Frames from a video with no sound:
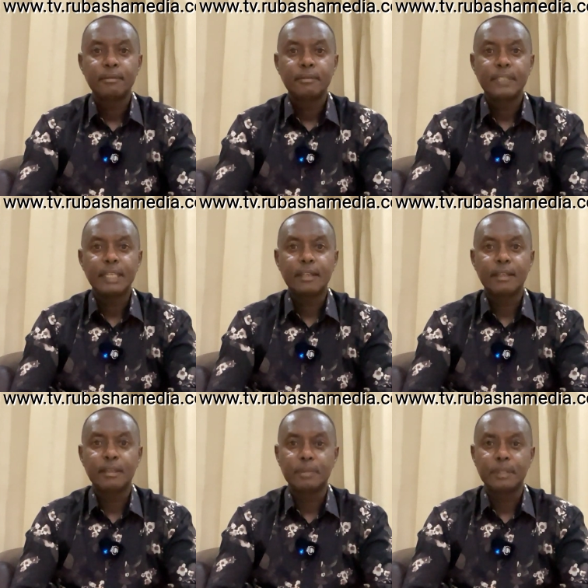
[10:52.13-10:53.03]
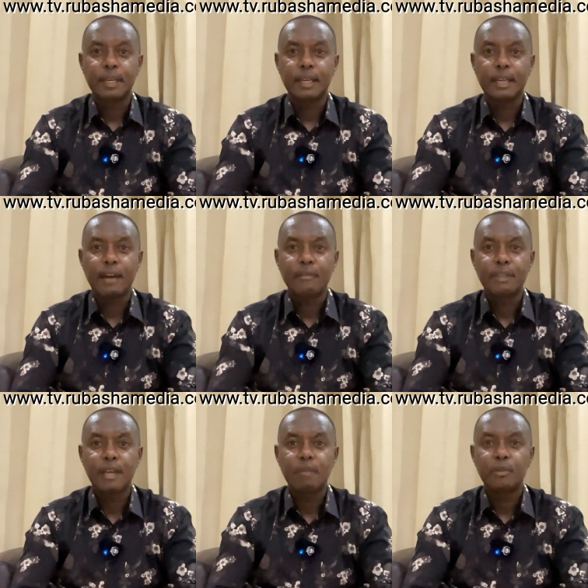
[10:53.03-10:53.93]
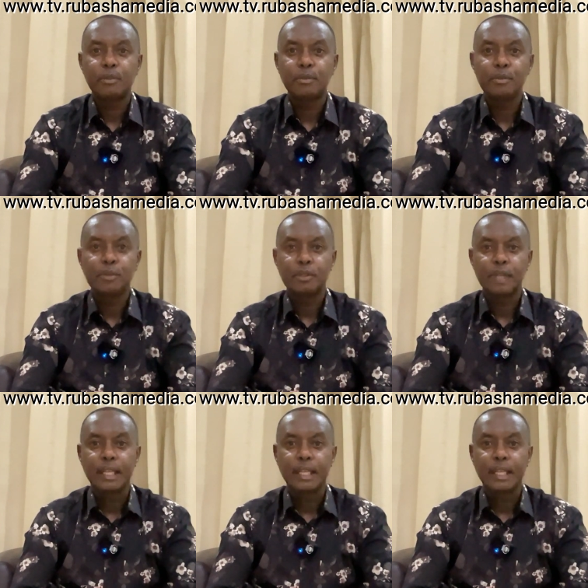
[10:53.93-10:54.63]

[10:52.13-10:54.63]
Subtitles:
nicknames. They can have name to use